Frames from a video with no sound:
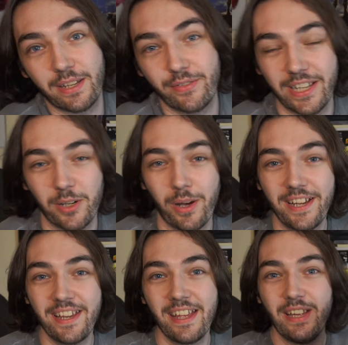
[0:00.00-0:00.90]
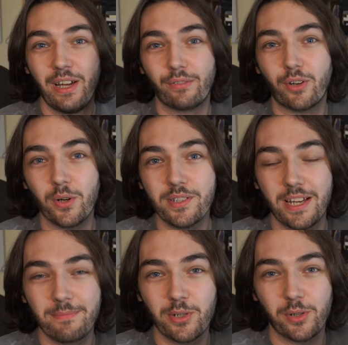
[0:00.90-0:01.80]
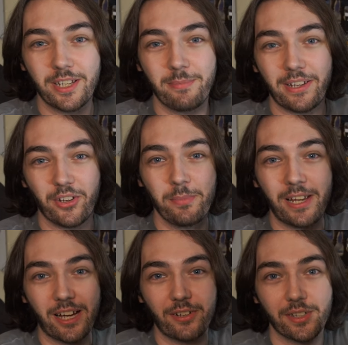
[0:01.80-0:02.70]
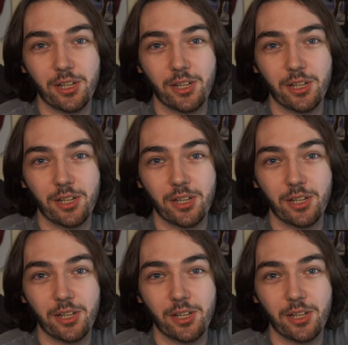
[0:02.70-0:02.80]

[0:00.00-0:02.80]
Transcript: giving it away. Of course, I'm talking about Umihara